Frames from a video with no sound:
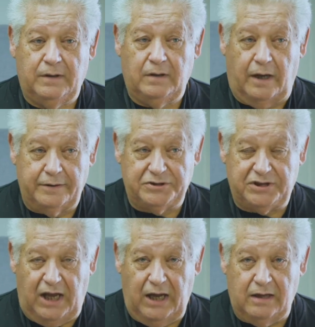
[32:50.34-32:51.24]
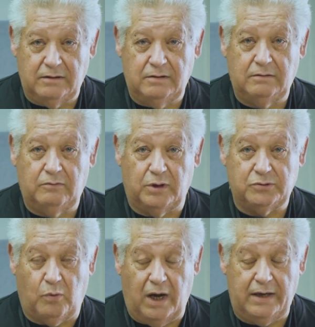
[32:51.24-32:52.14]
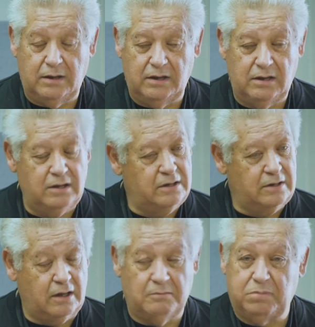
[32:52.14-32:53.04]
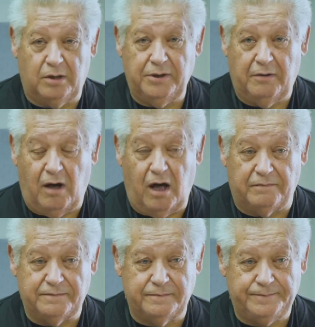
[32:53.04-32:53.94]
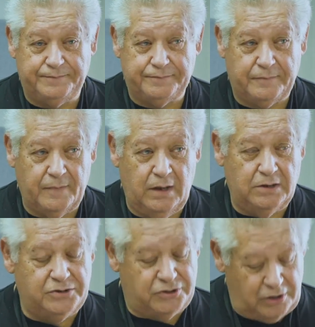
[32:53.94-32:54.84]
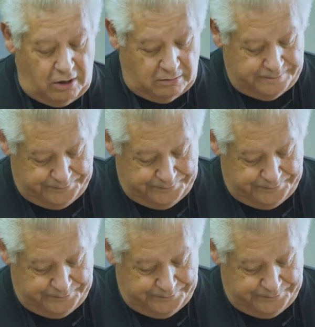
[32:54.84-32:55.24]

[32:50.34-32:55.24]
understand what's what, they're going to blow you off. So,